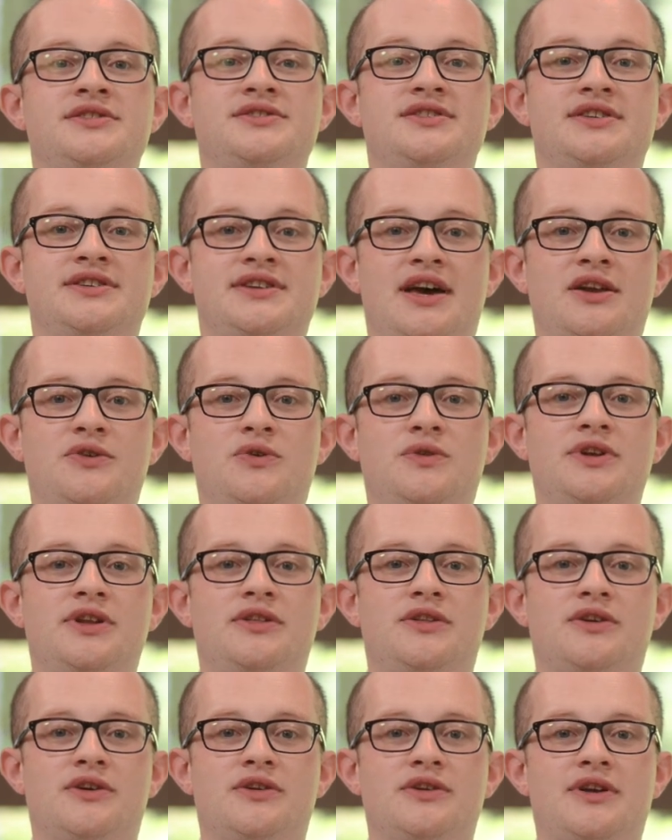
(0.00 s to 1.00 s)
to not only
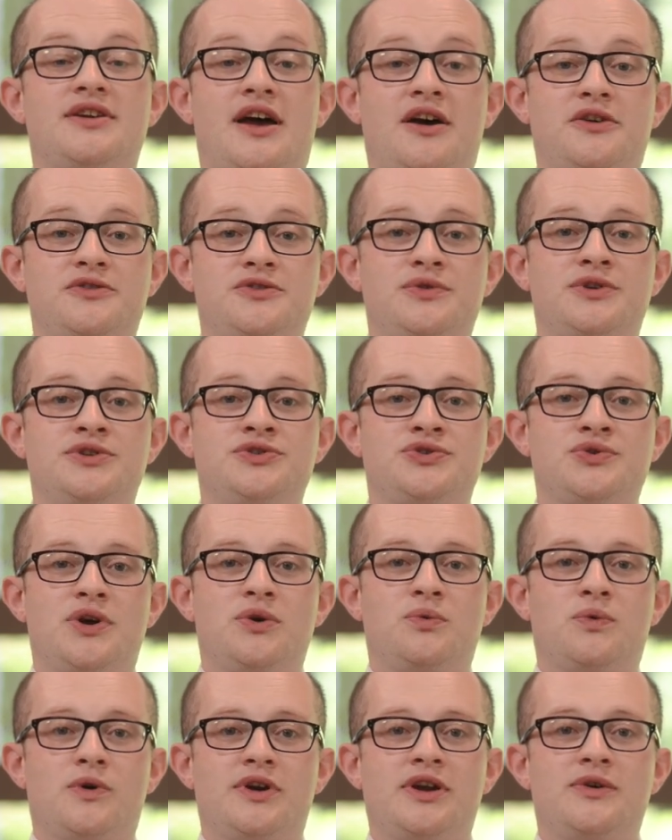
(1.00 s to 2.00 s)
learn how to enjoy
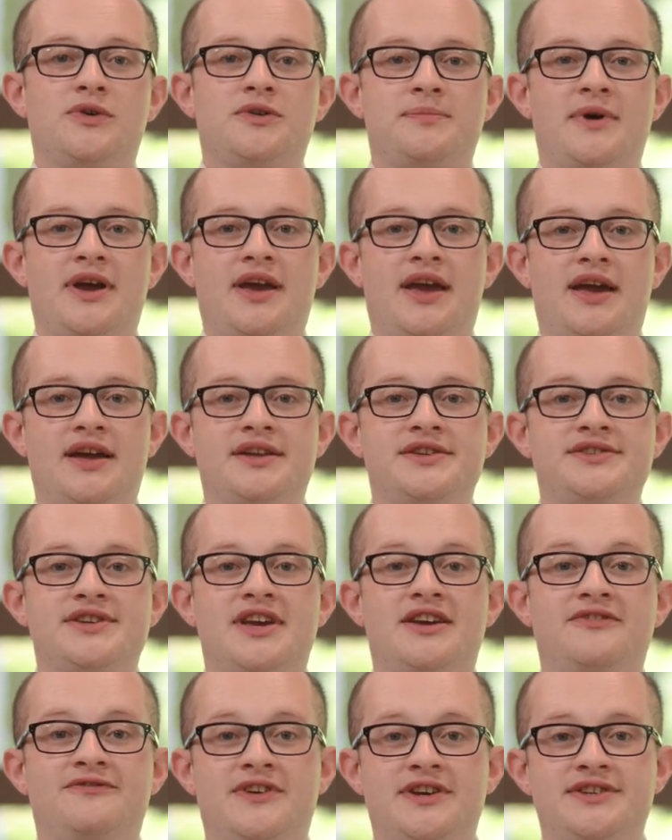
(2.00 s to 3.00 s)
working with my hands
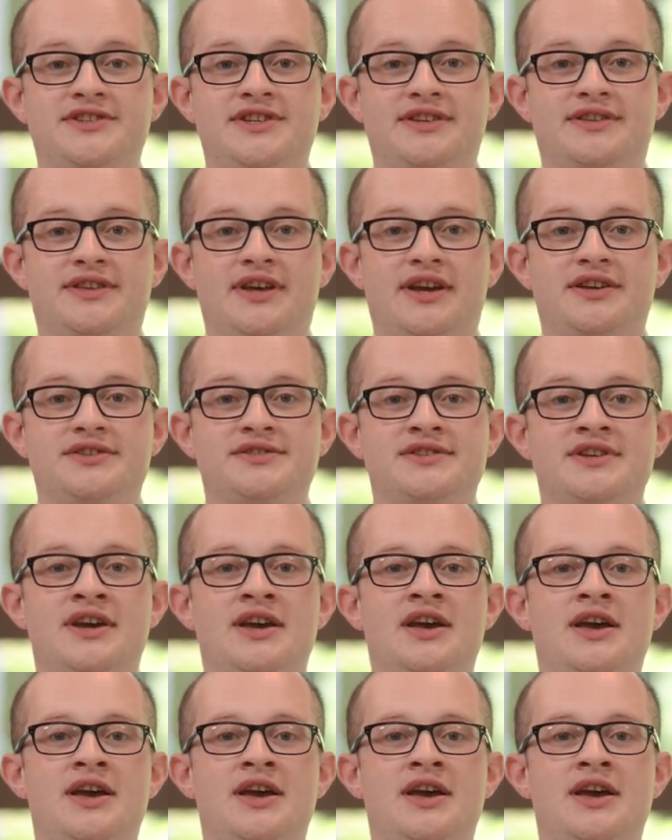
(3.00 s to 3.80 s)
and fixing things,